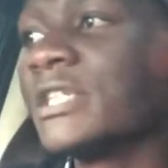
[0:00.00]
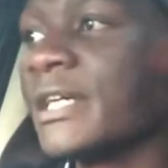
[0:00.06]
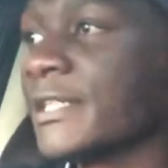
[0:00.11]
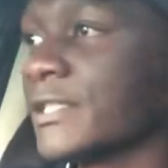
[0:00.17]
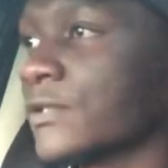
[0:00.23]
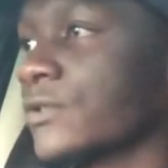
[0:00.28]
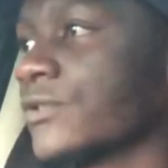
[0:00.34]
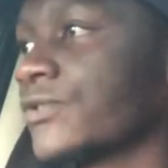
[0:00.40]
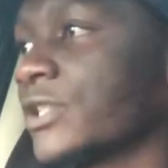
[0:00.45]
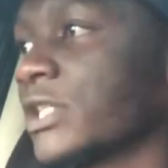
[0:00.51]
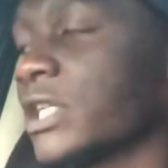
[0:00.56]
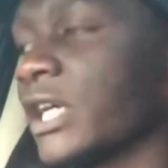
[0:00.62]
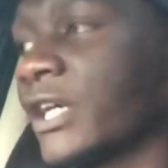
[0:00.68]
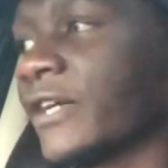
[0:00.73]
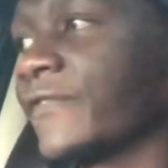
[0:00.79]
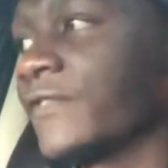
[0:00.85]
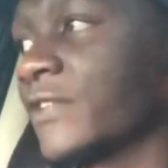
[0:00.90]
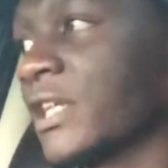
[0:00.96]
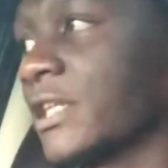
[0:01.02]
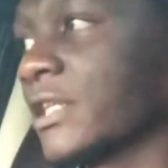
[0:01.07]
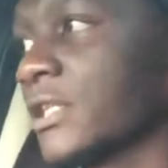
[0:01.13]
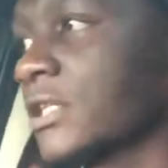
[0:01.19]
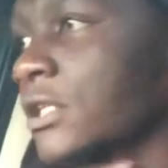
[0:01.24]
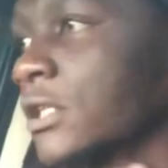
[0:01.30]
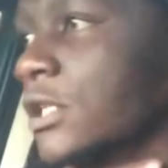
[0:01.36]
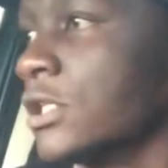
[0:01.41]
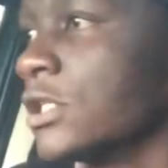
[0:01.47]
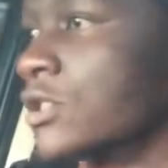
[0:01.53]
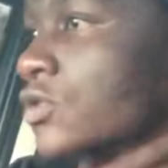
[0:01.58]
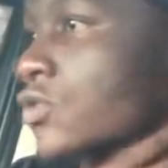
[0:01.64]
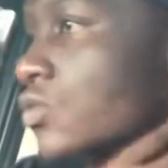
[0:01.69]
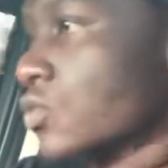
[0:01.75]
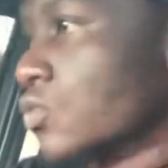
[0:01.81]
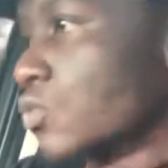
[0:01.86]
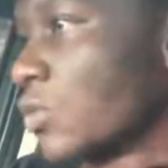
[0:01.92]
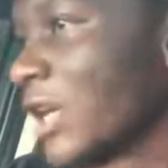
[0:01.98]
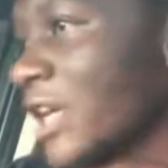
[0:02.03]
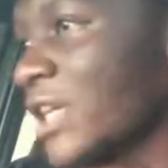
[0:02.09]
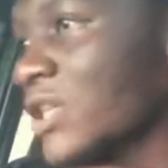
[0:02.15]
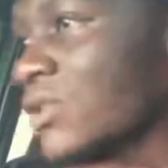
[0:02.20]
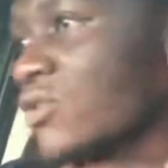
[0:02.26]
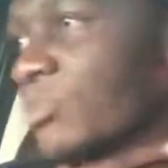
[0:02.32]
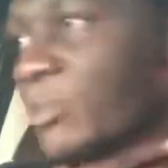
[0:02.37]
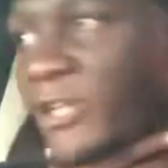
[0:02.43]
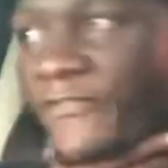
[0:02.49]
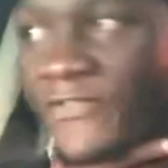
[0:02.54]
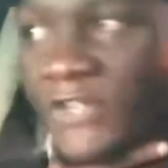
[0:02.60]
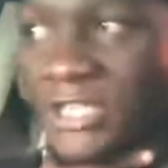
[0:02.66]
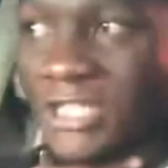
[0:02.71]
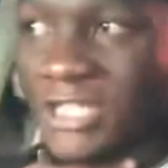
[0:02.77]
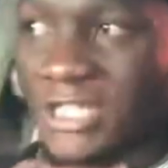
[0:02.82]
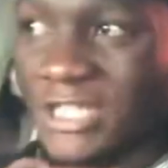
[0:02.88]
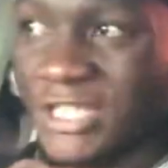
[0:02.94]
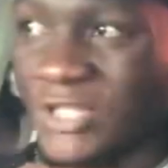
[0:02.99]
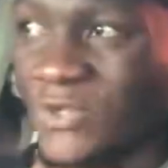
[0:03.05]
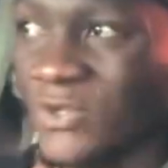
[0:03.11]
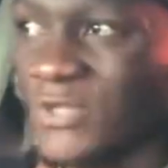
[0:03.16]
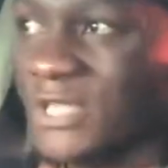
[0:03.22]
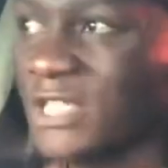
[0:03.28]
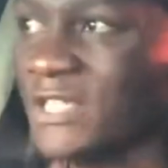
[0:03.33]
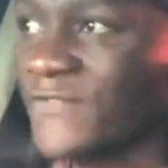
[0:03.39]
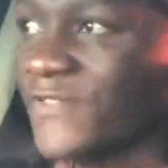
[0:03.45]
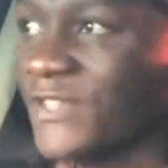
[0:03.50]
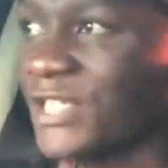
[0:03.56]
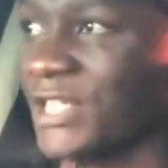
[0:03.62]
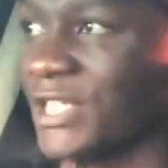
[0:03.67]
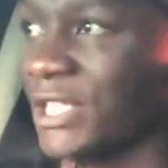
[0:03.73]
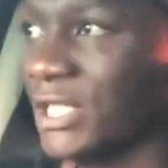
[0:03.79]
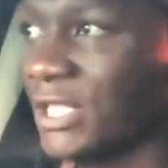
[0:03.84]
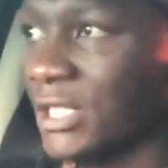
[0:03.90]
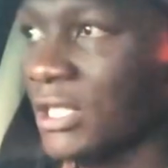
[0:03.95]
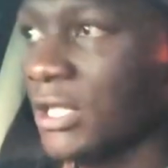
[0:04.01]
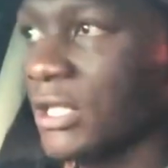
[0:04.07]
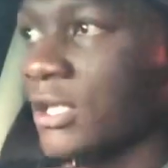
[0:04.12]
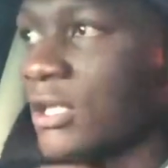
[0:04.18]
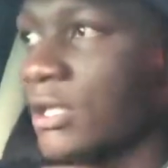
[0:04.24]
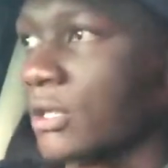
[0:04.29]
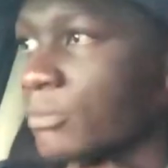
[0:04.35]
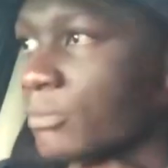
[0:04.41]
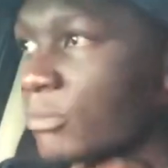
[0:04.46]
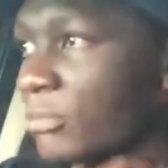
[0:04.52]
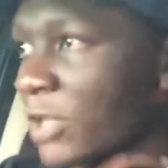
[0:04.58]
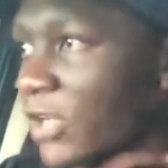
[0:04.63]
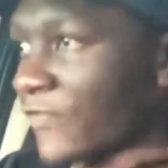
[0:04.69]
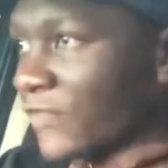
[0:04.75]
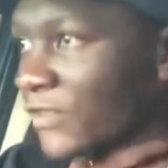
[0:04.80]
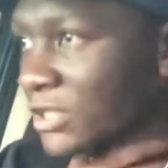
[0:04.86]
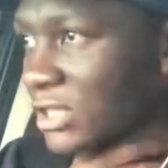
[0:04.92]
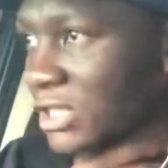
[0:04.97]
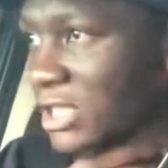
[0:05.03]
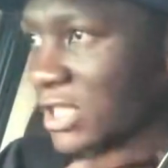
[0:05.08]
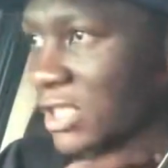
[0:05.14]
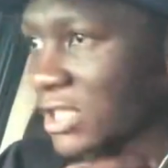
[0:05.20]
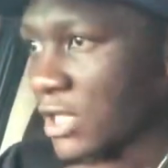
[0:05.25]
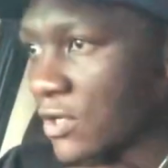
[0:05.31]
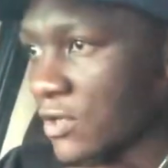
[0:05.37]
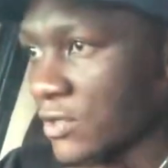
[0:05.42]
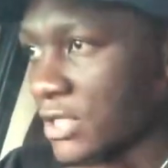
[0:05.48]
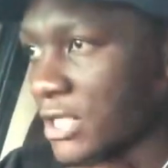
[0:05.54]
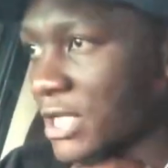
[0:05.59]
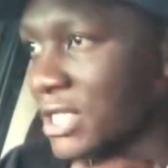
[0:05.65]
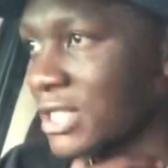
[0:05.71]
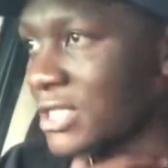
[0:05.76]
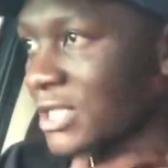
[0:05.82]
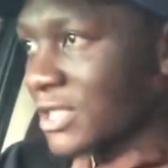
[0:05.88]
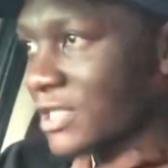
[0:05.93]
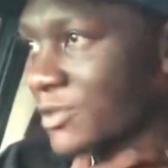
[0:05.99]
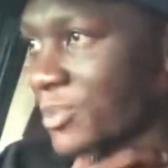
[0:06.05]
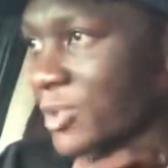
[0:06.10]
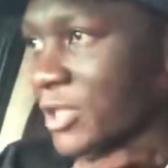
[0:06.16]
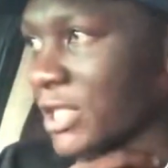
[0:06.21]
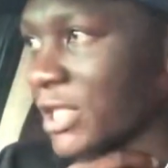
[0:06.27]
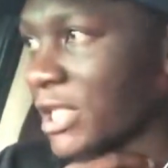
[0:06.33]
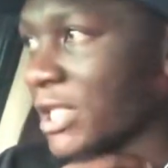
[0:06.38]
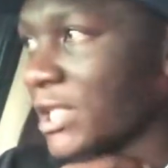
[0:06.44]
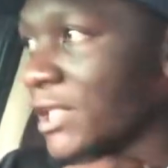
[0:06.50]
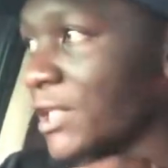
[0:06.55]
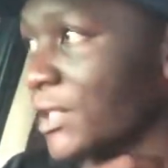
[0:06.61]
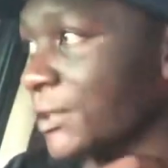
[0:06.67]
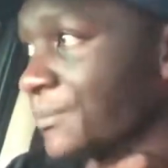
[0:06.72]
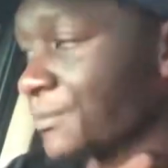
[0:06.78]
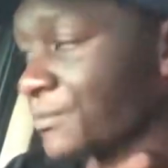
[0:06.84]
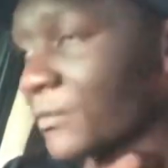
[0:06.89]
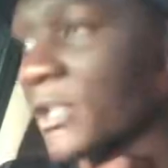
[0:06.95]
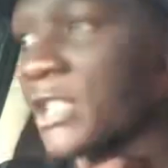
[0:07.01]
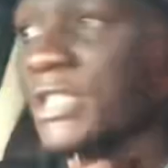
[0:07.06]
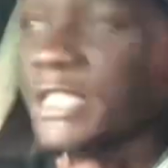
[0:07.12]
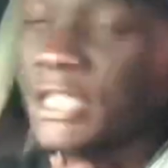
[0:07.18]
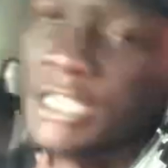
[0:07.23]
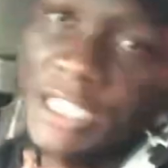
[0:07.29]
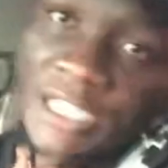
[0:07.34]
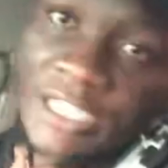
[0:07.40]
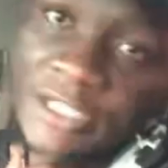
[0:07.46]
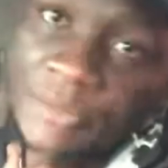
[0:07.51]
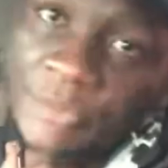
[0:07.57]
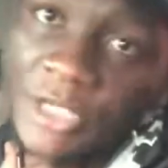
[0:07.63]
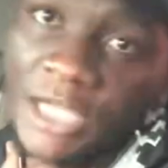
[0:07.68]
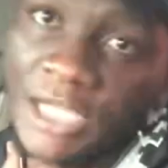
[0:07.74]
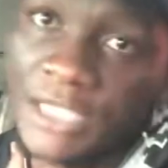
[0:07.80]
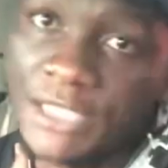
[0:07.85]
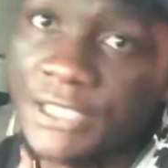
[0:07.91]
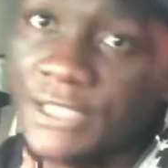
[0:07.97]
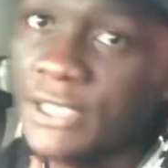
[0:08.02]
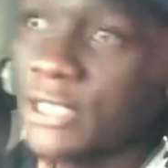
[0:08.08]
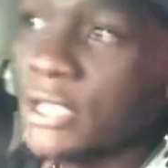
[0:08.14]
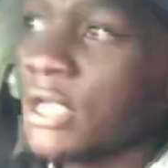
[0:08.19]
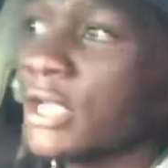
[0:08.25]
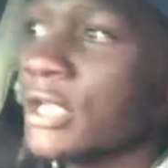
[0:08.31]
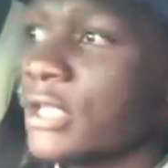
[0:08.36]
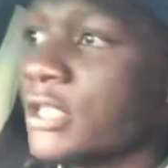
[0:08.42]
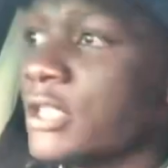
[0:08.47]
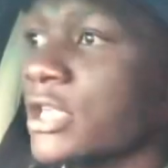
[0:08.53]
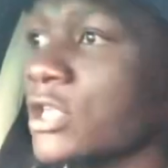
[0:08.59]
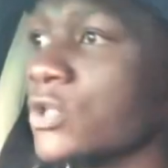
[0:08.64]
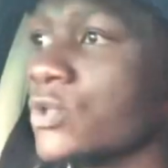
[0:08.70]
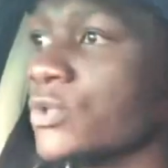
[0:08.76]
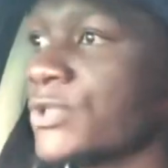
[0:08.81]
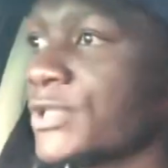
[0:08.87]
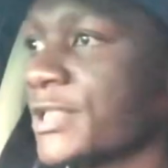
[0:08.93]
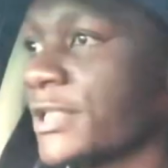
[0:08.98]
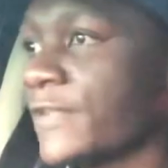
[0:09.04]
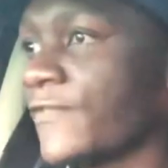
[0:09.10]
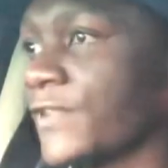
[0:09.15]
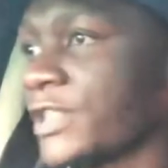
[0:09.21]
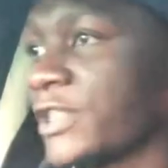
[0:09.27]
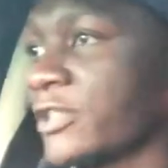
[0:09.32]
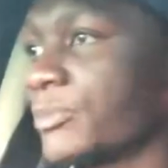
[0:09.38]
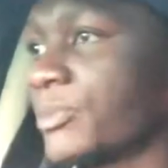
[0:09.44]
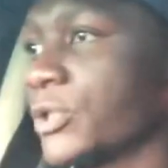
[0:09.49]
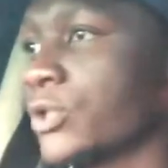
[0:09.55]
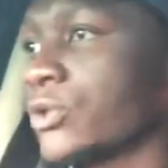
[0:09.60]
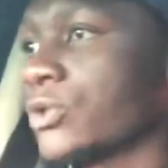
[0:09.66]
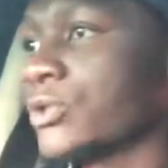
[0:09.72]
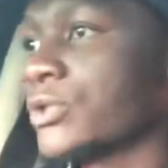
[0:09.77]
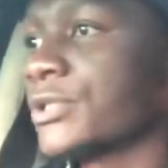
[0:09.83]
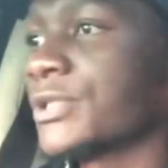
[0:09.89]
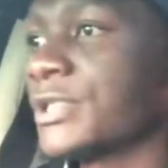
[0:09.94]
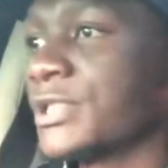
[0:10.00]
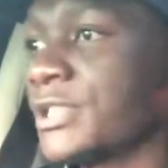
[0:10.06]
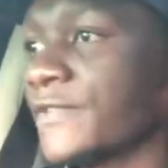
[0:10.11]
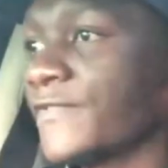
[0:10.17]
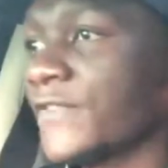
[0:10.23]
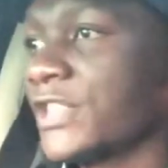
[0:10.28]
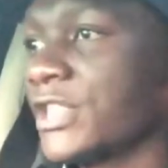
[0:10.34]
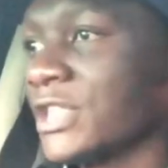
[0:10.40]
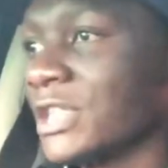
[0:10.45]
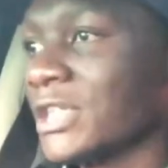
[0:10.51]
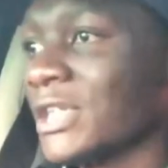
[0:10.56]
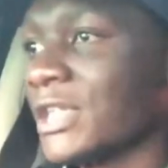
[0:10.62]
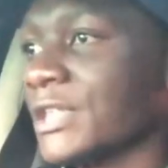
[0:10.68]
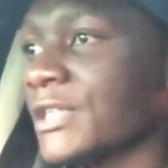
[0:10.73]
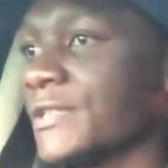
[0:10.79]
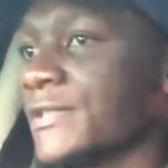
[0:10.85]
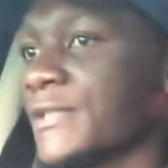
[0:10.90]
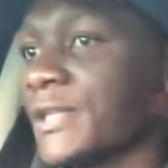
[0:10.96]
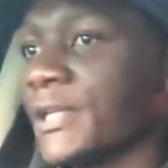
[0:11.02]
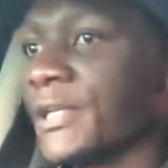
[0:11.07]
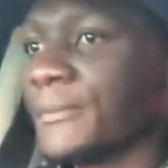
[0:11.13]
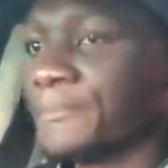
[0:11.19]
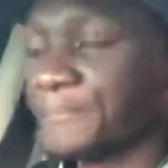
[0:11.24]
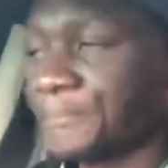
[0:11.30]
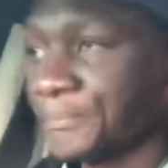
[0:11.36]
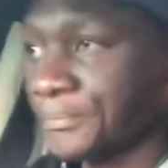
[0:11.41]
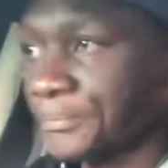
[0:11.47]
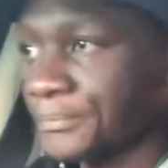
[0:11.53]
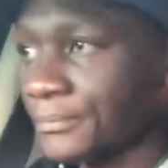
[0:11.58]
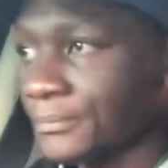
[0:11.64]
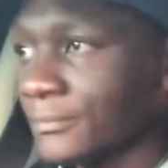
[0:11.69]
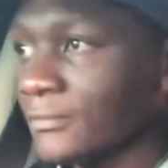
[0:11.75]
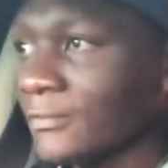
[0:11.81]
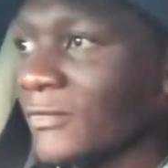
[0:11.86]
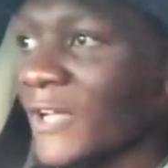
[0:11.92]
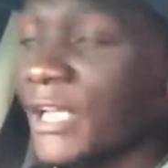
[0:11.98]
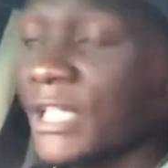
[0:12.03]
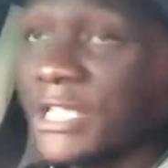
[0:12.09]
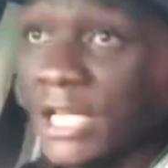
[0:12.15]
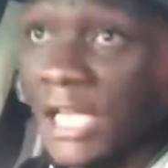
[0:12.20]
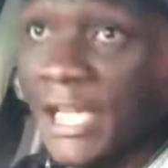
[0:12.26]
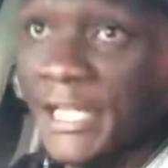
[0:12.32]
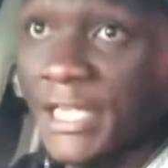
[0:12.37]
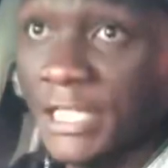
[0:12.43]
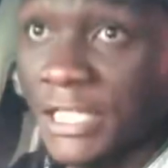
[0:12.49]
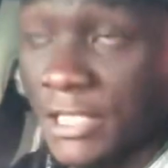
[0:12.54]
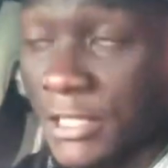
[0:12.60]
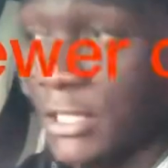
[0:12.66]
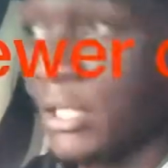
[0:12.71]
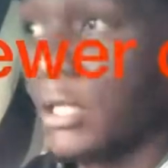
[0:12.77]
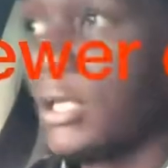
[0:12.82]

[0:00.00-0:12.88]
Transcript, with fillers: does not really have that. So why do manufacturers use CVT? Manufacturers nowadays, especially JDM cars, they use CVT because CVT is um, it's light,